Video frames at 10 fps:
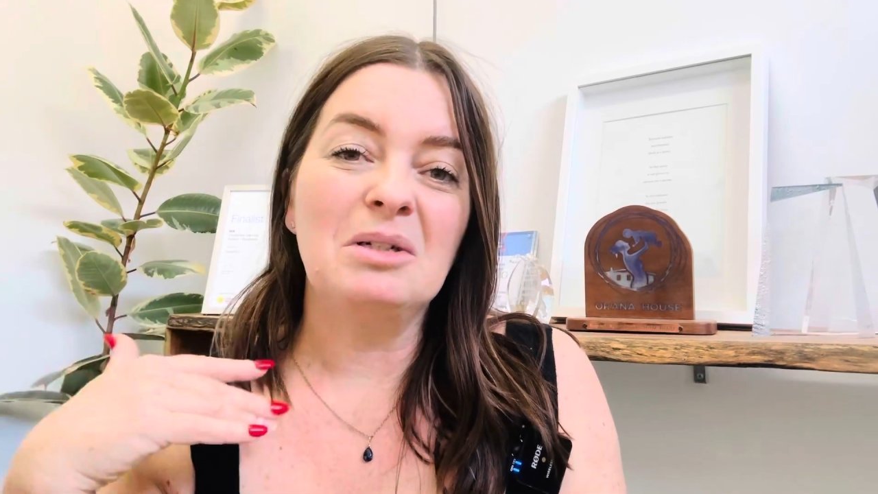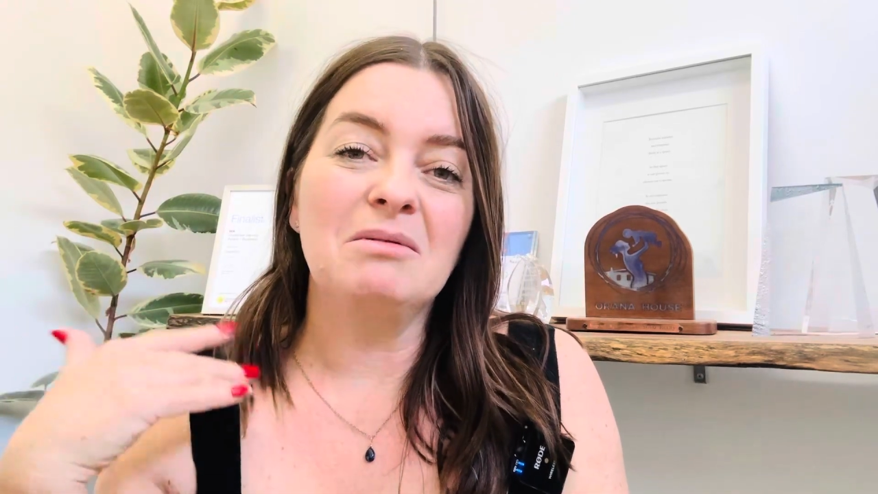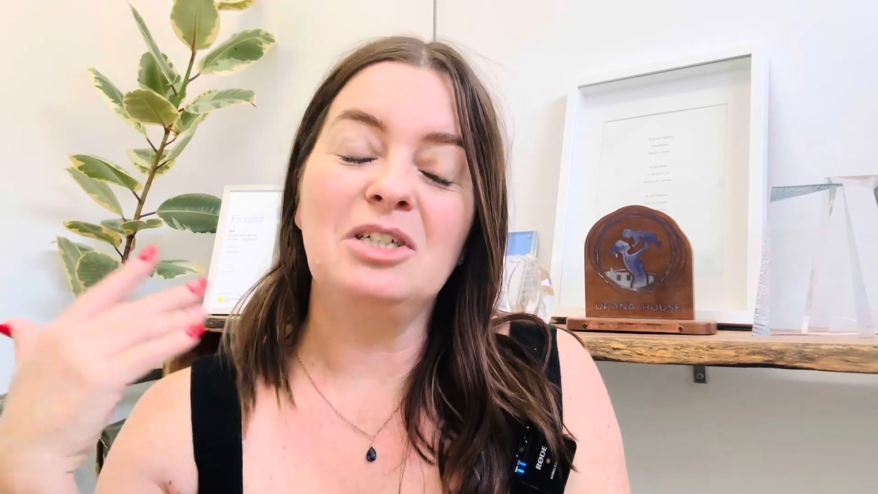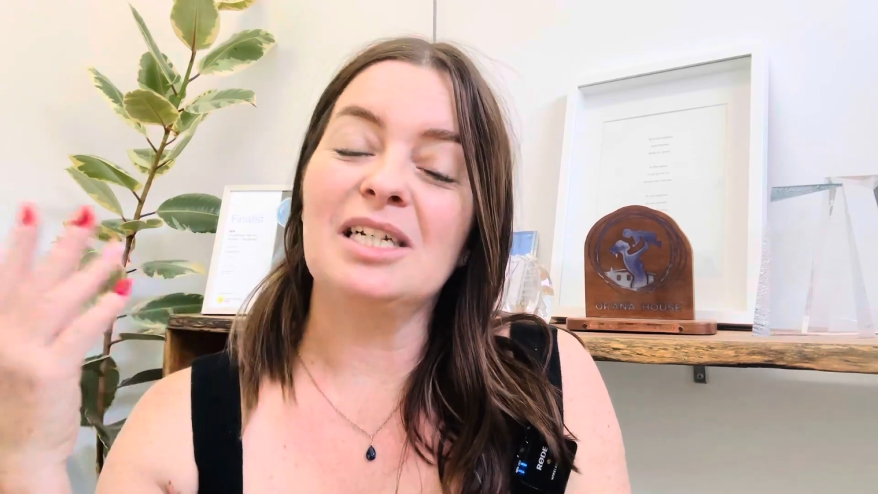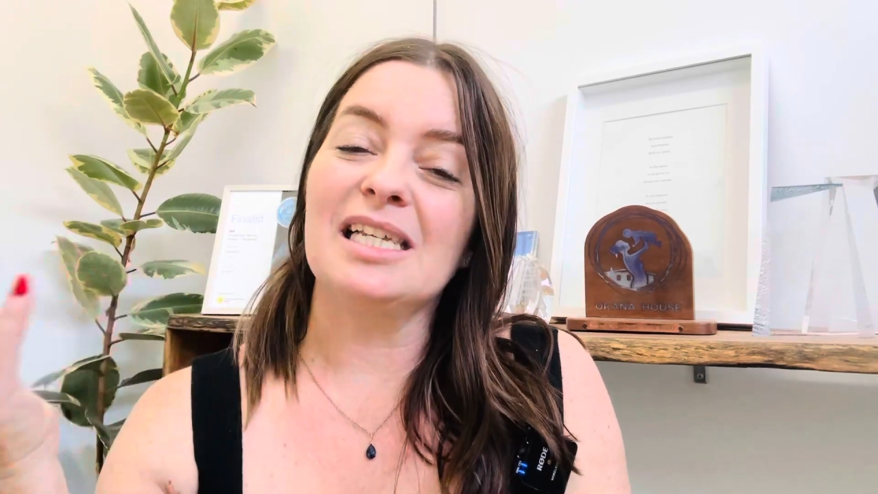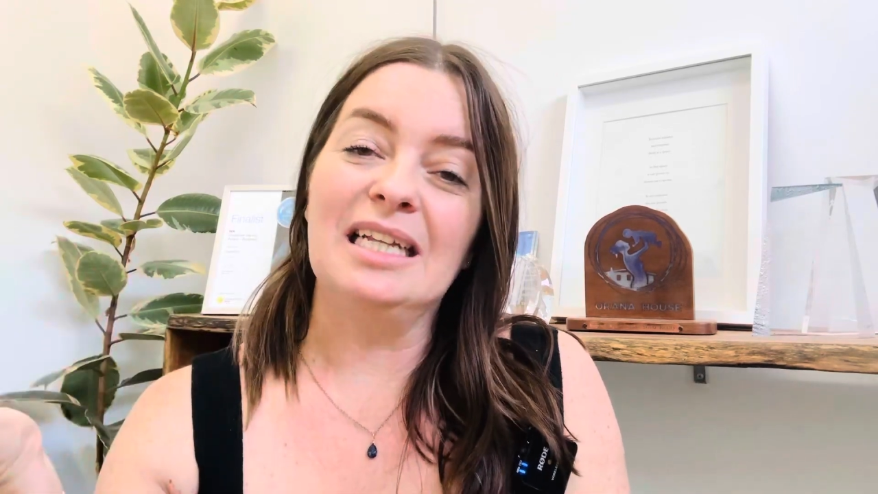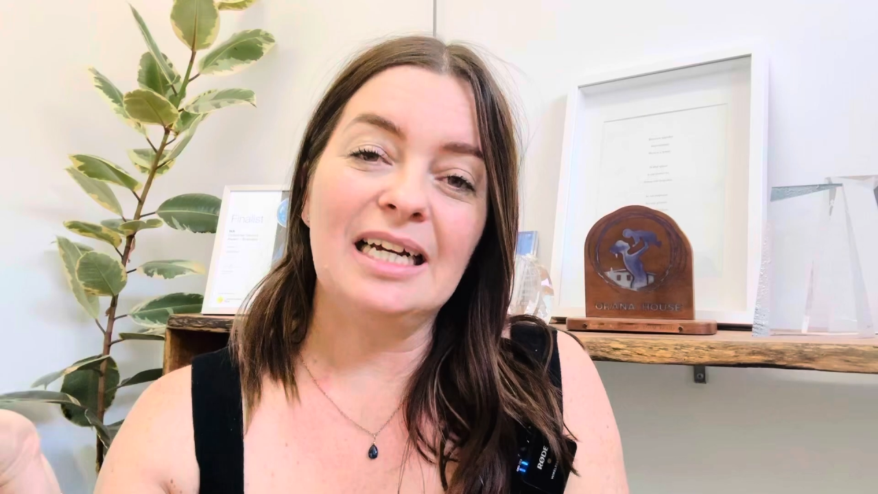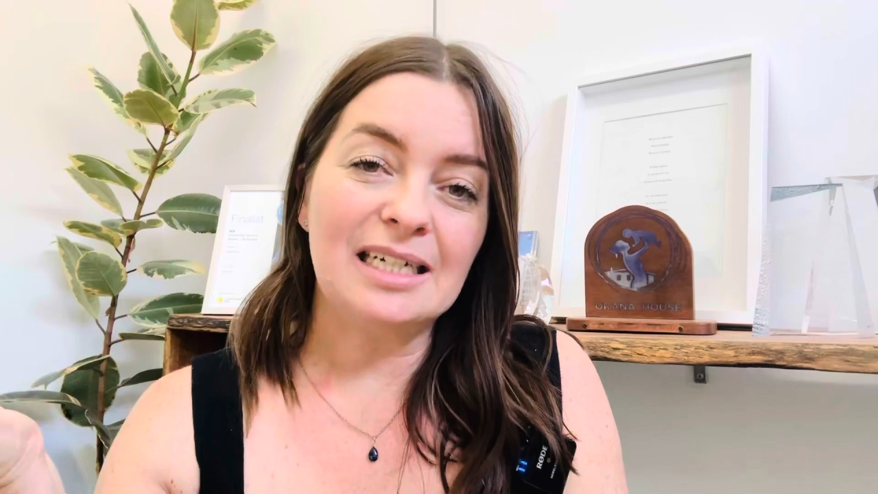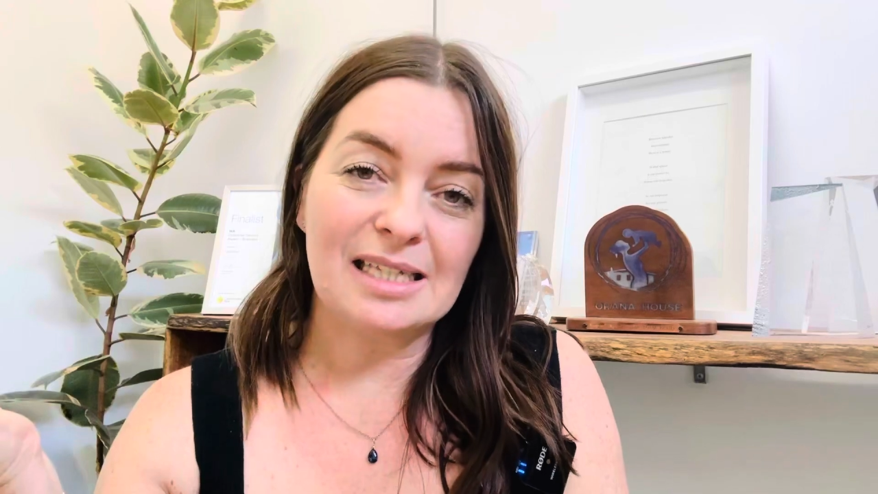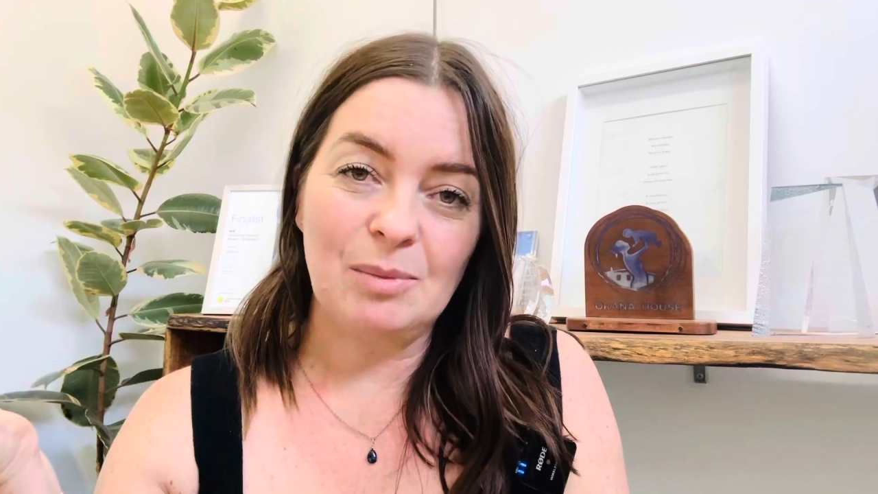who doesn't
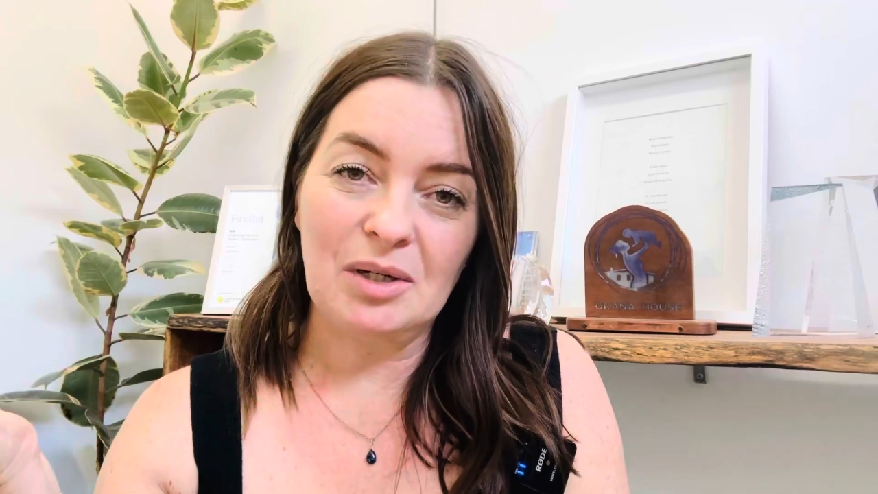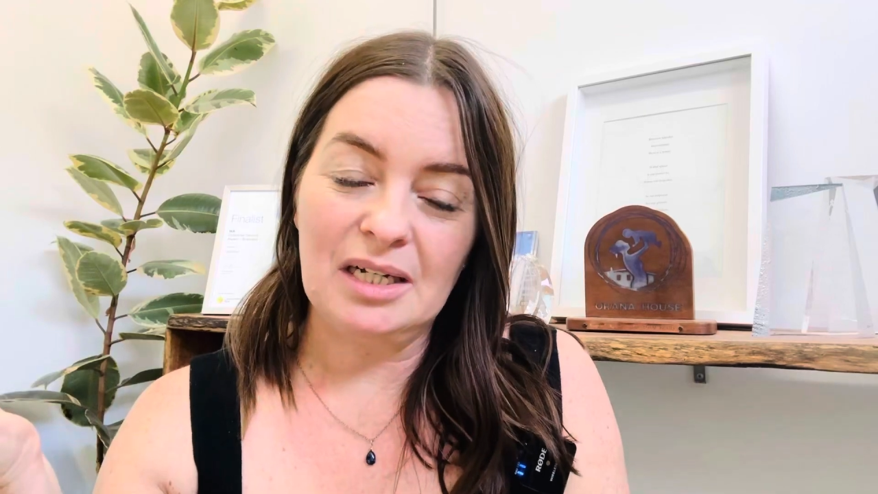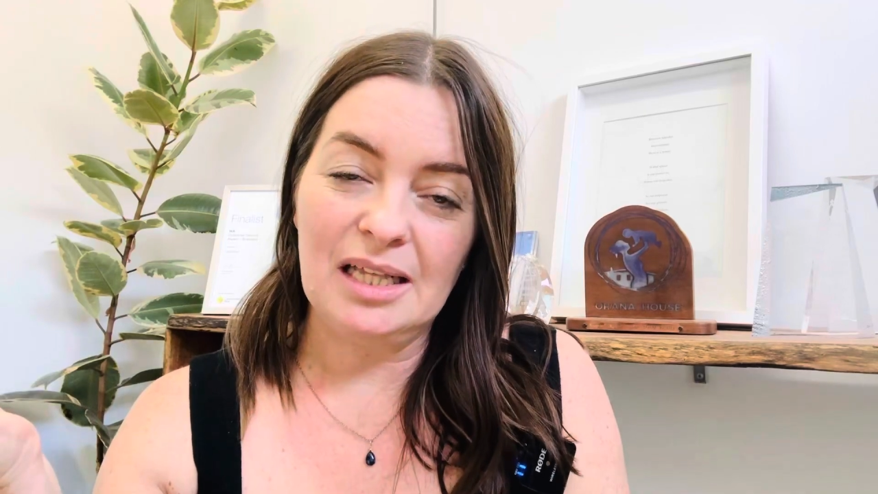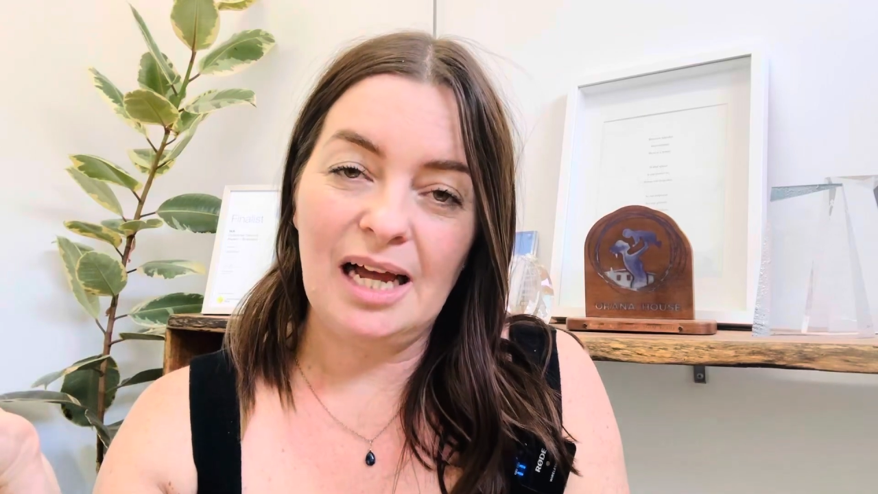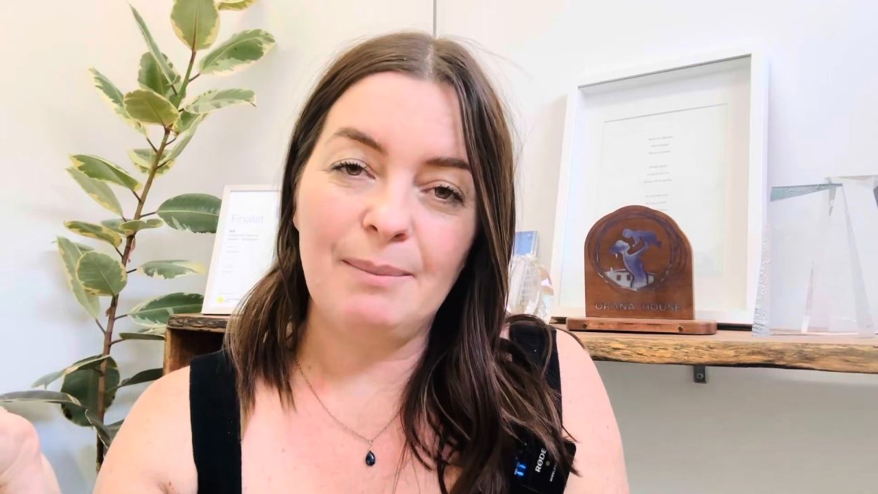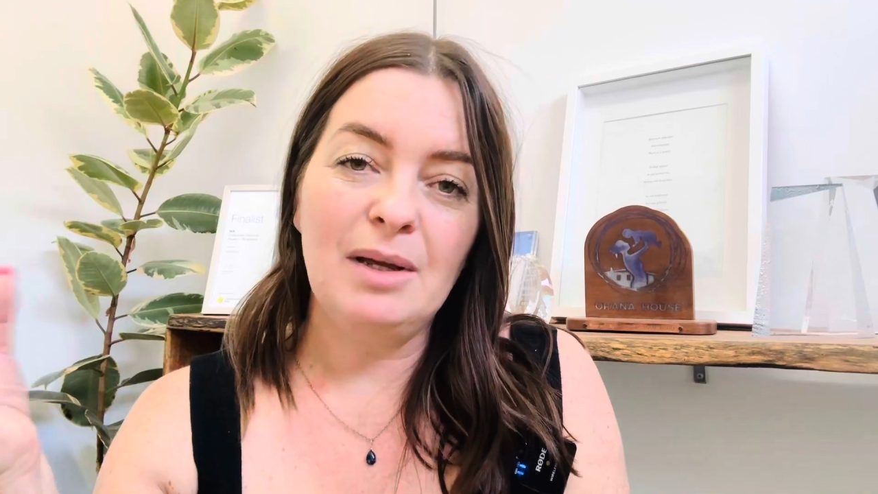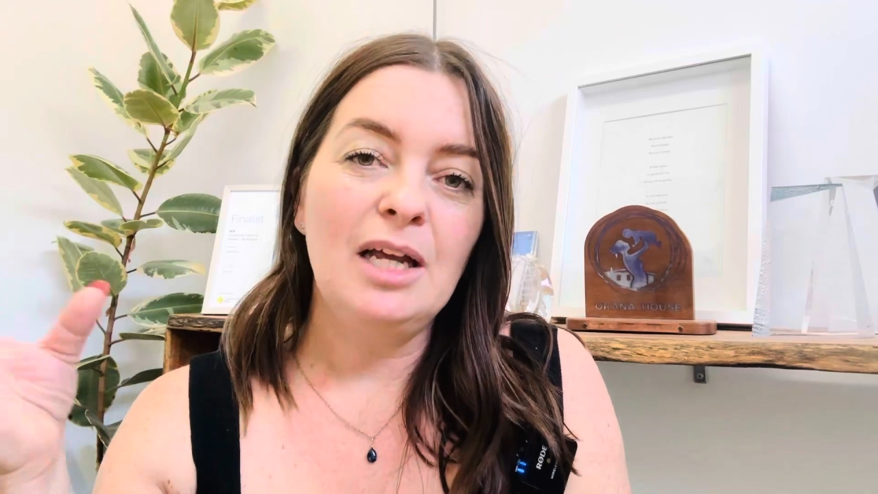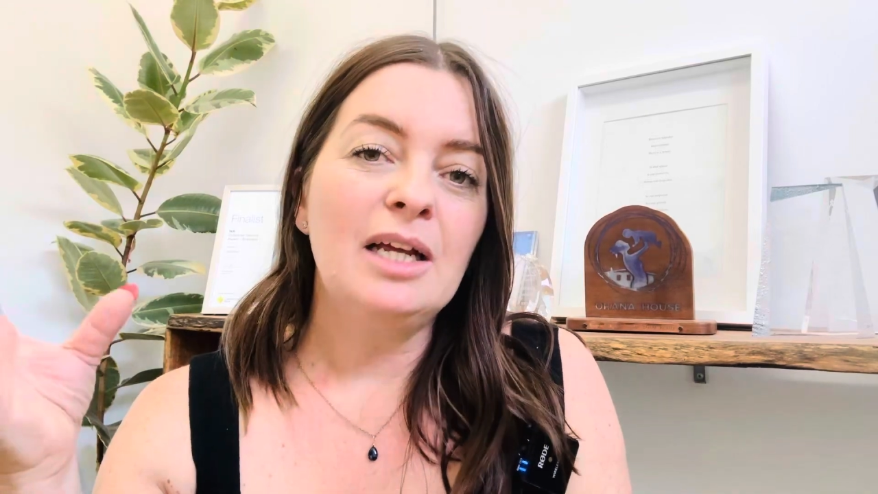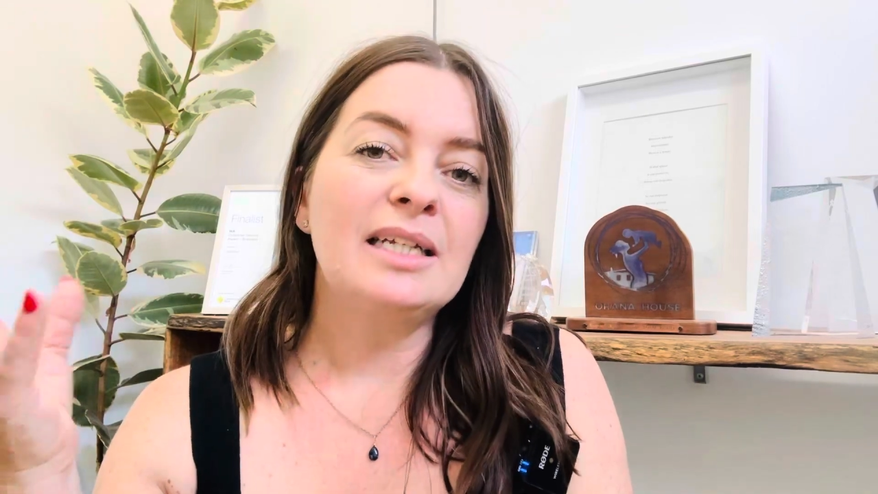like a smoke alarm,